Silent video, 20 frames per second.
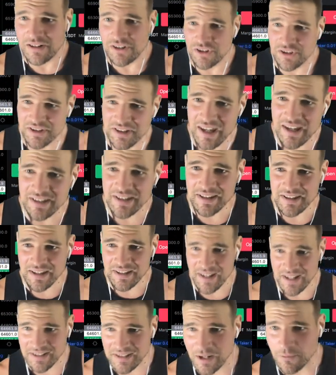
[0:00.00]
Stacy
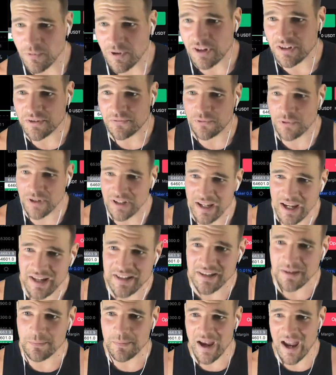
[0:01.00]
says, I said 140K
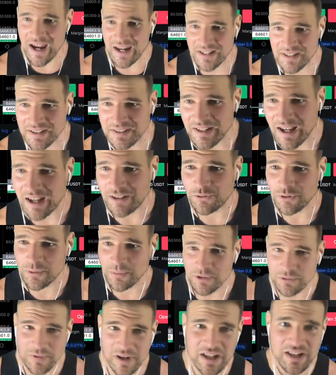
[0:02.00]
is the max, not
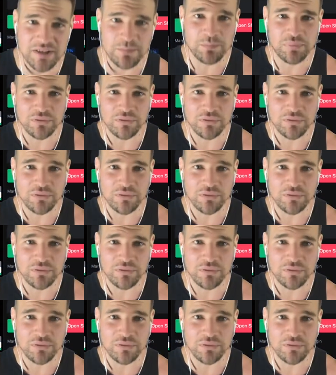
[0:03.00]
normal range,